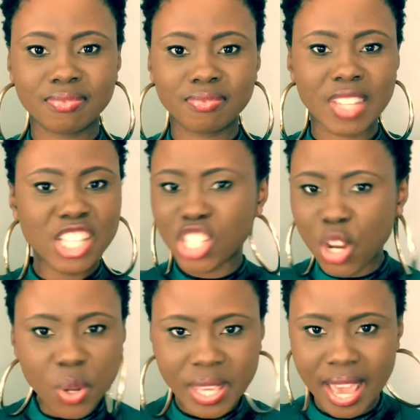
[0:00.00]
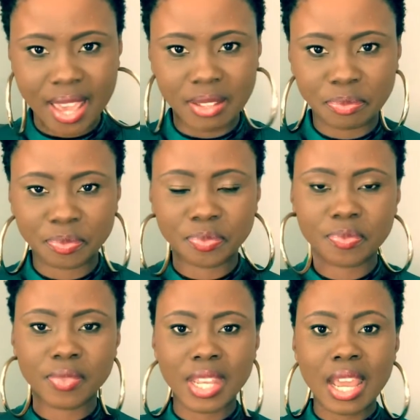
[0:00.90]
It's not okay,
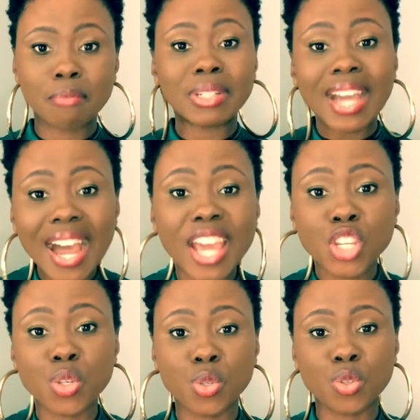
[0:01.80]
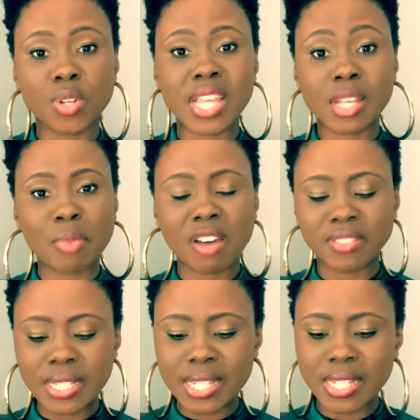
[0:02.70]
but I choose to rise above it.